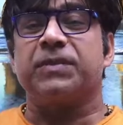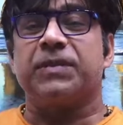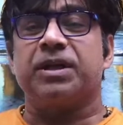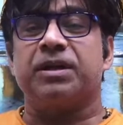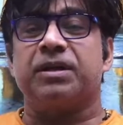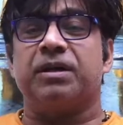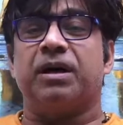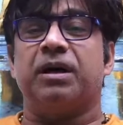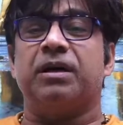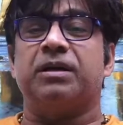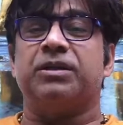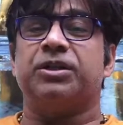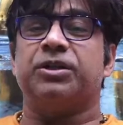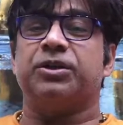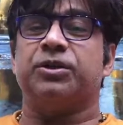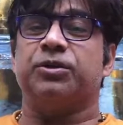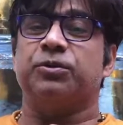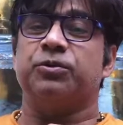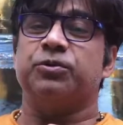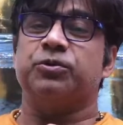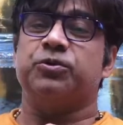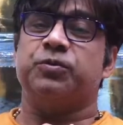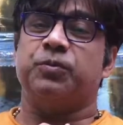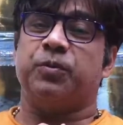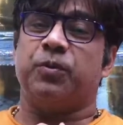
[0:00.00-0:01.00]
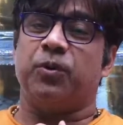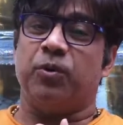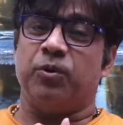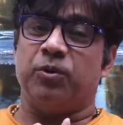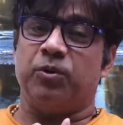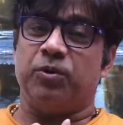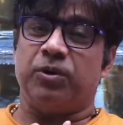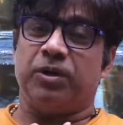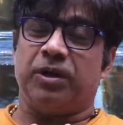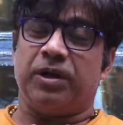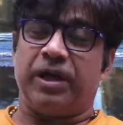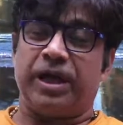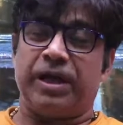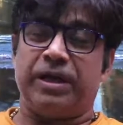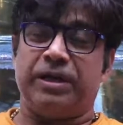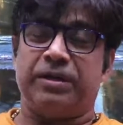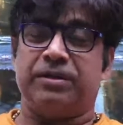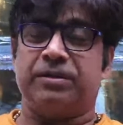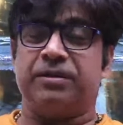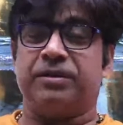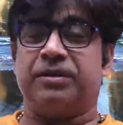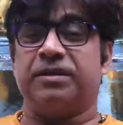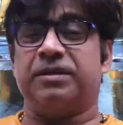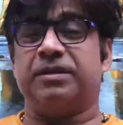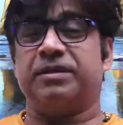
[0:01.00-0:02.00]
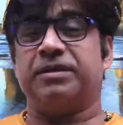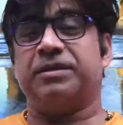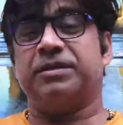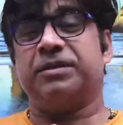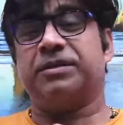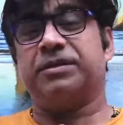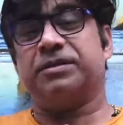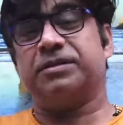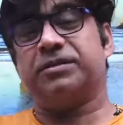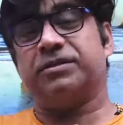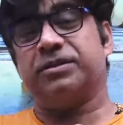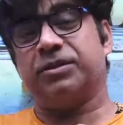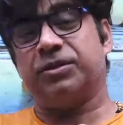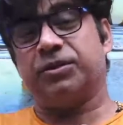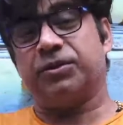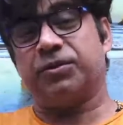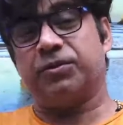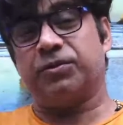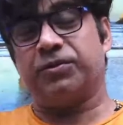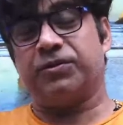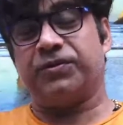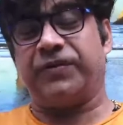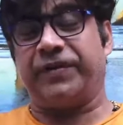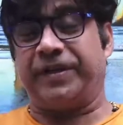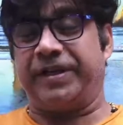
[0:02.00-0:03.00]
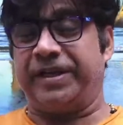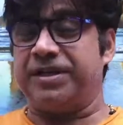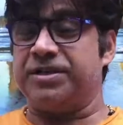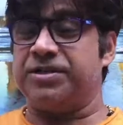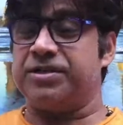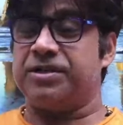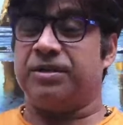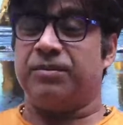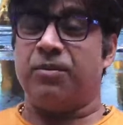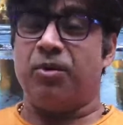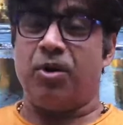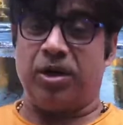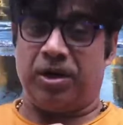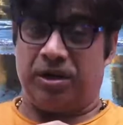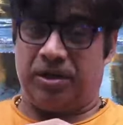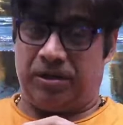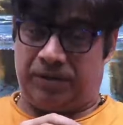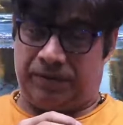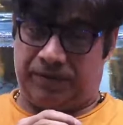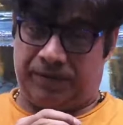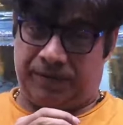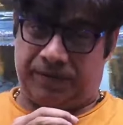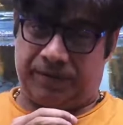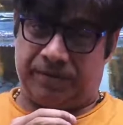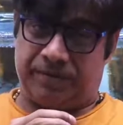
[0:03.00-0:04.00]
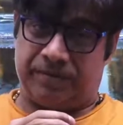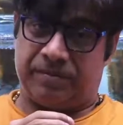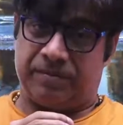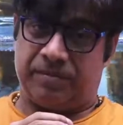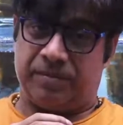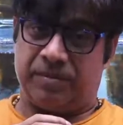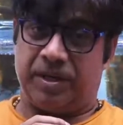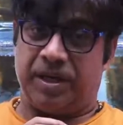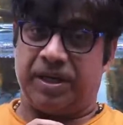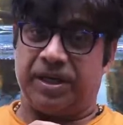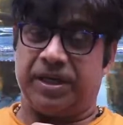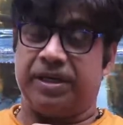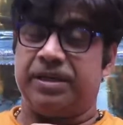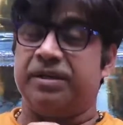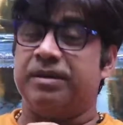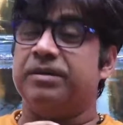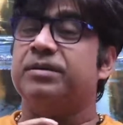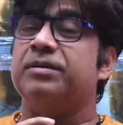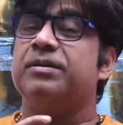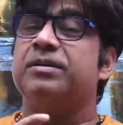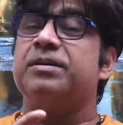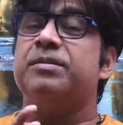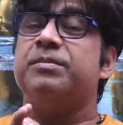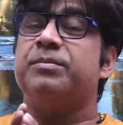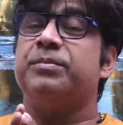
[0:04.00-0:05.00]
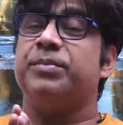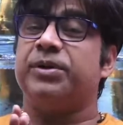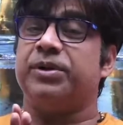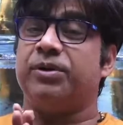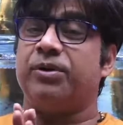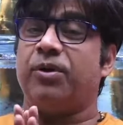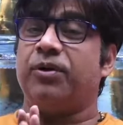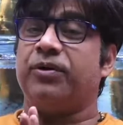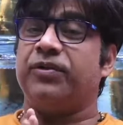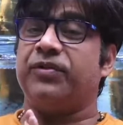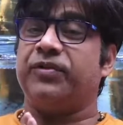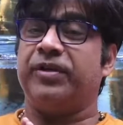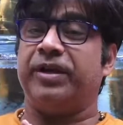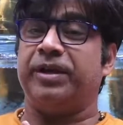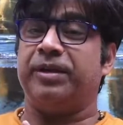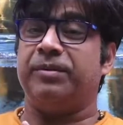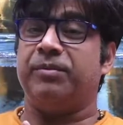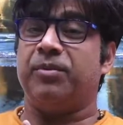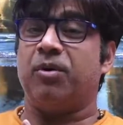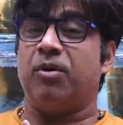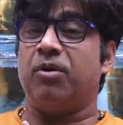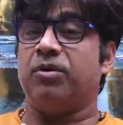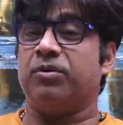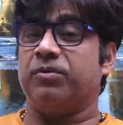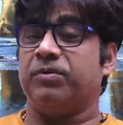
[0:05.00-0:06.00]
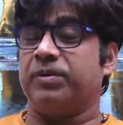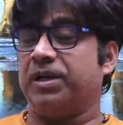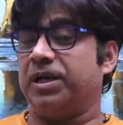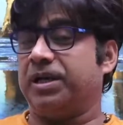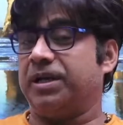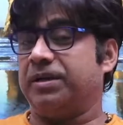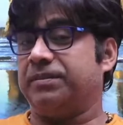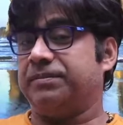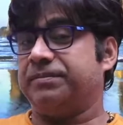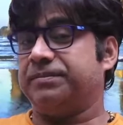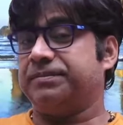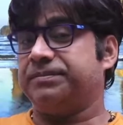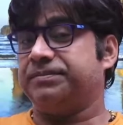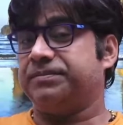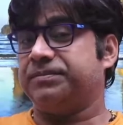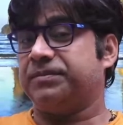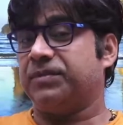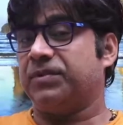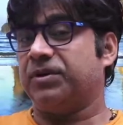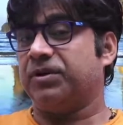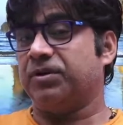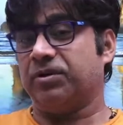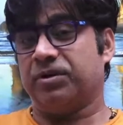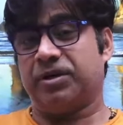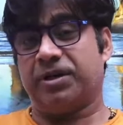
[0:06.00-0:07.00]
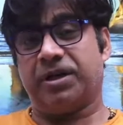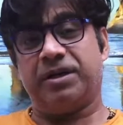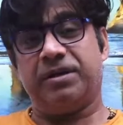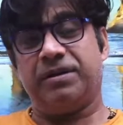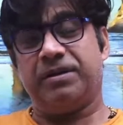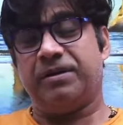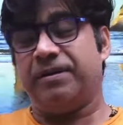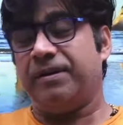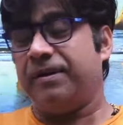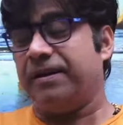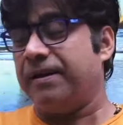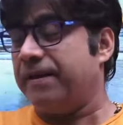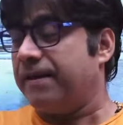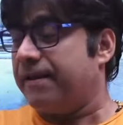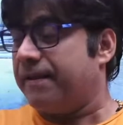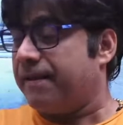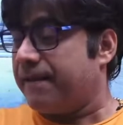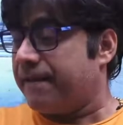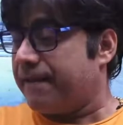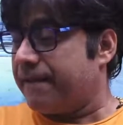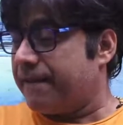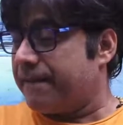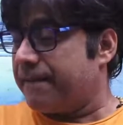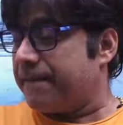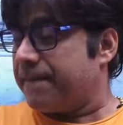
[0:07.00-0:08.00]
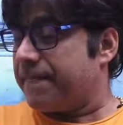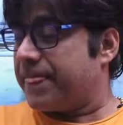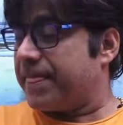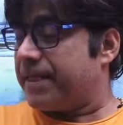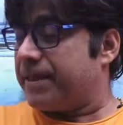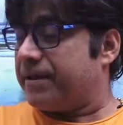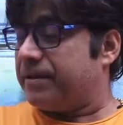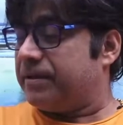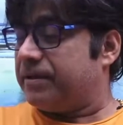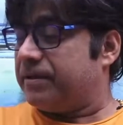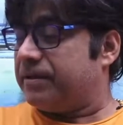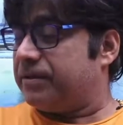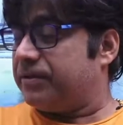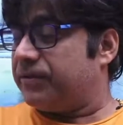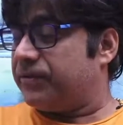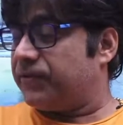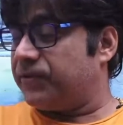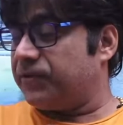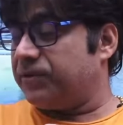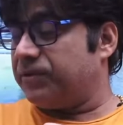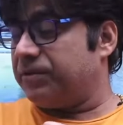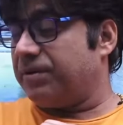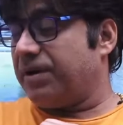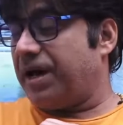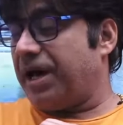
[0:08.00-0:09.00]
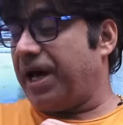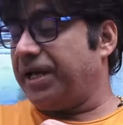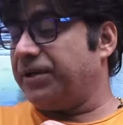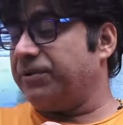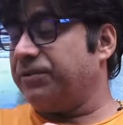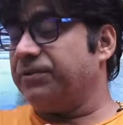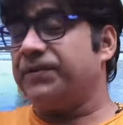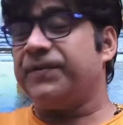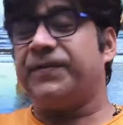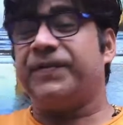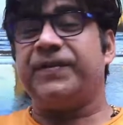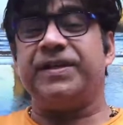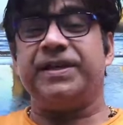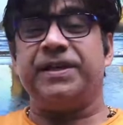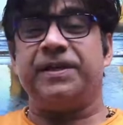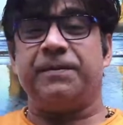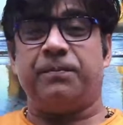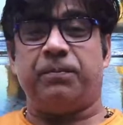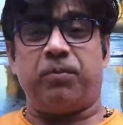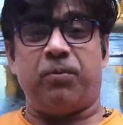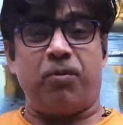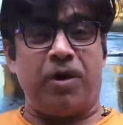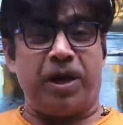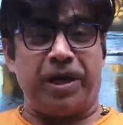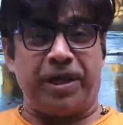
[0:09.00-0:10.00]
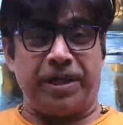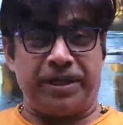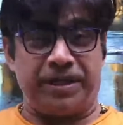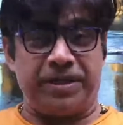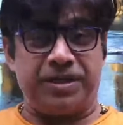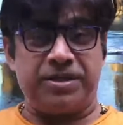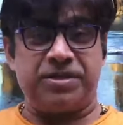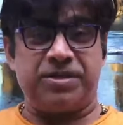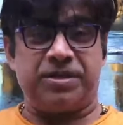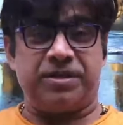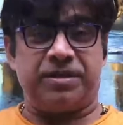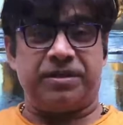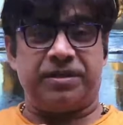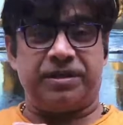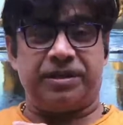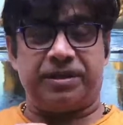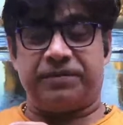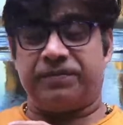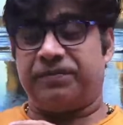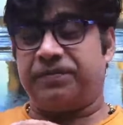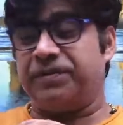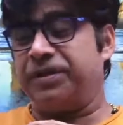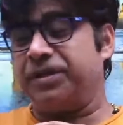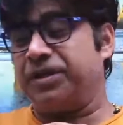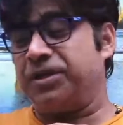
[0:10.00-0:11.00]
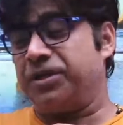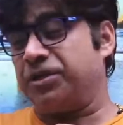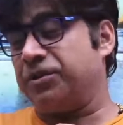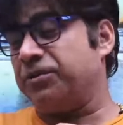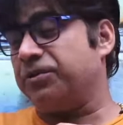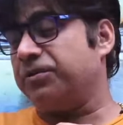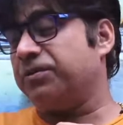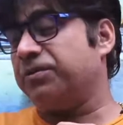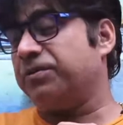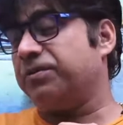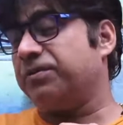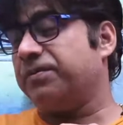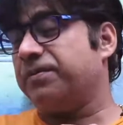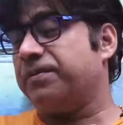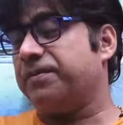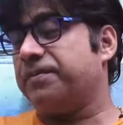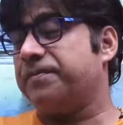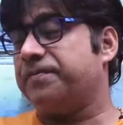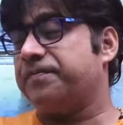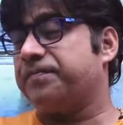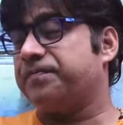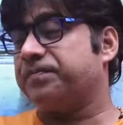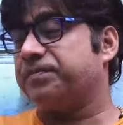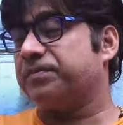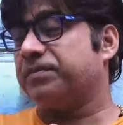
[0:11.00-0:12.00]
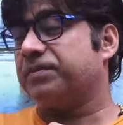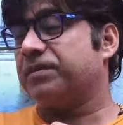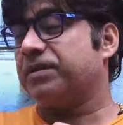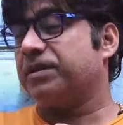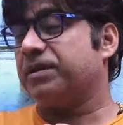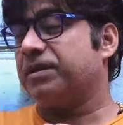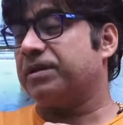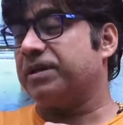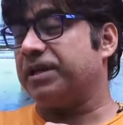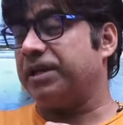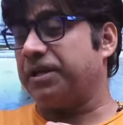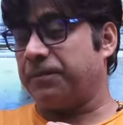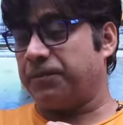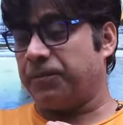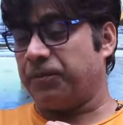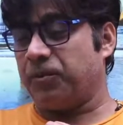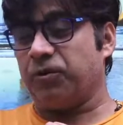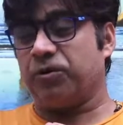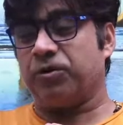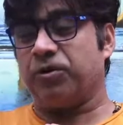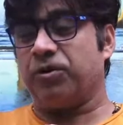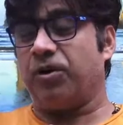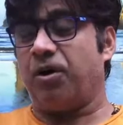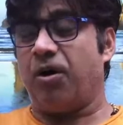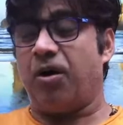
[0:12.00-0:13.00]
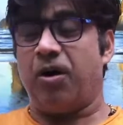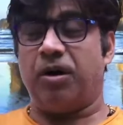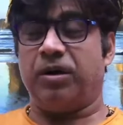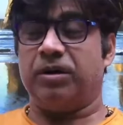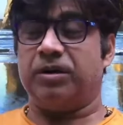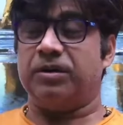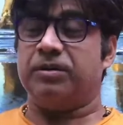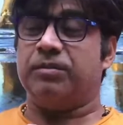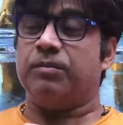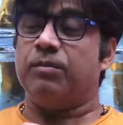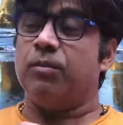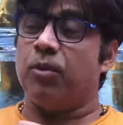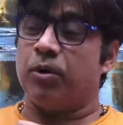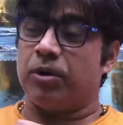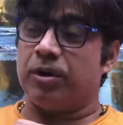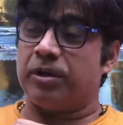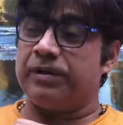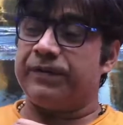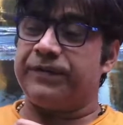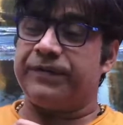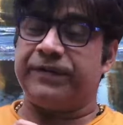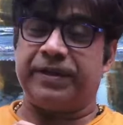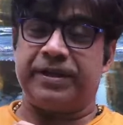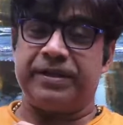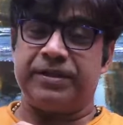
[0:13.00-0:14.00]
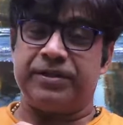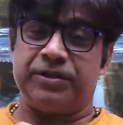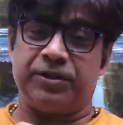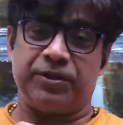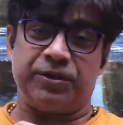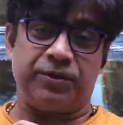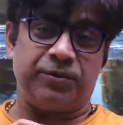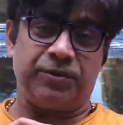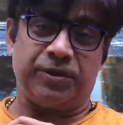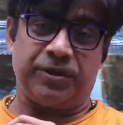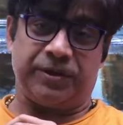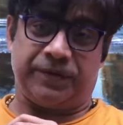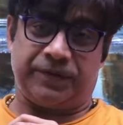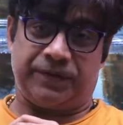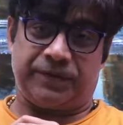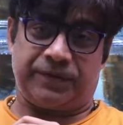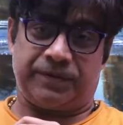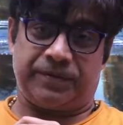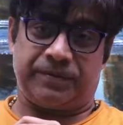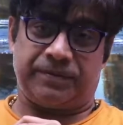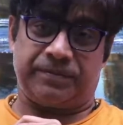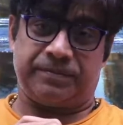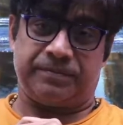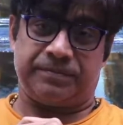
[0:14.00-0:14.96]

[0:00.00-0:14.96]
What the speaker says: the growth pole and the growth center models by Perrox and Bordwille. Okay, so I don't see a point referring you a book on models and theories.